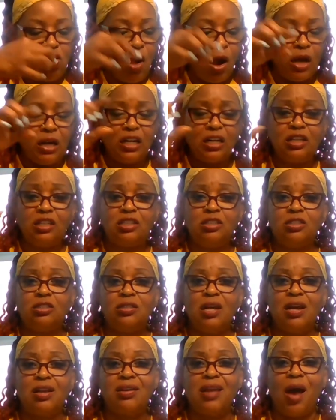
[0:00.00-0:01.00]
I can't
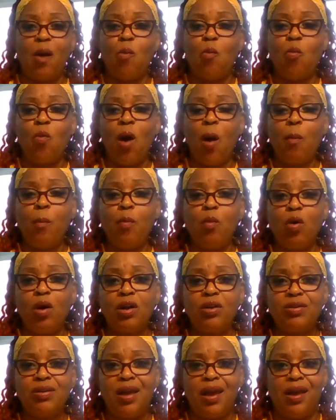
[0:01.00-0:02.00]
take not one more
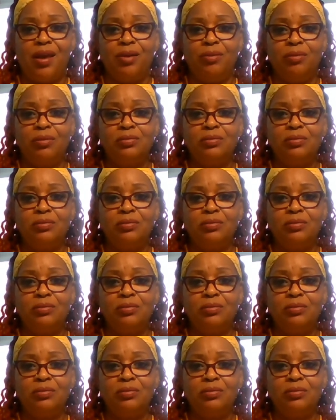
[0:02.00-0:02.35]
day